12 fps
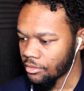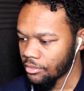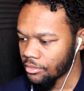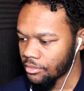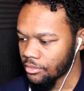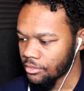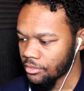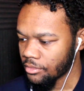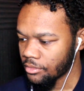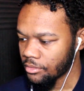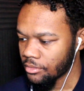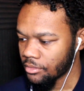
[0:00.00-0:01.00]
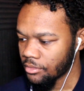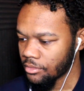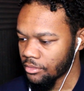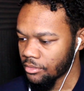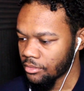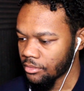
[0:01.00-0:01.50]

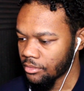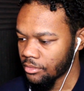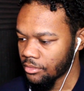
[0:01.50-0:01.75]
(no one is talking)